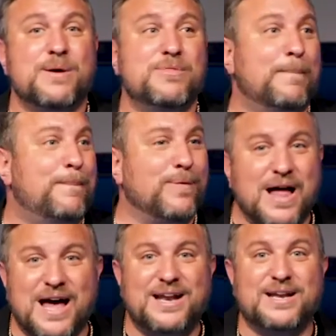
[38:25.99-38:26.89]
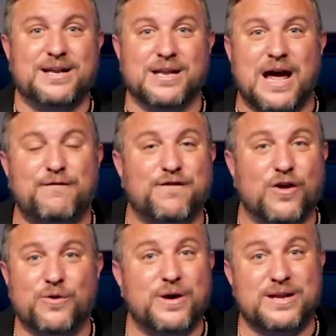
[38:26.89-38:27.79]
the blood and life
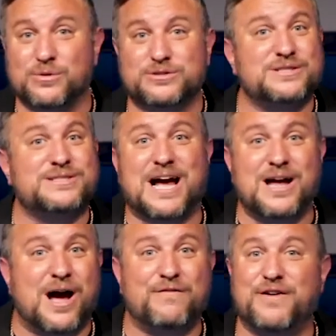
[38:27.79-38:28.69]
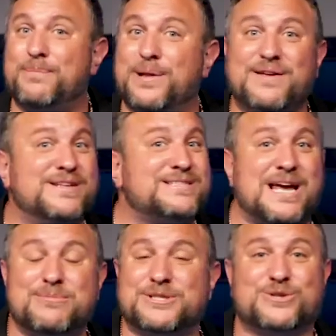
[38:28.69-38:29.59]
flow, and it'll just die off. I believe the
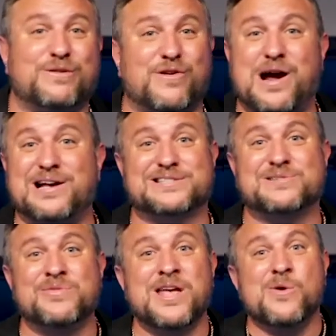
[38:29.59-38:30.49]
same is true for us.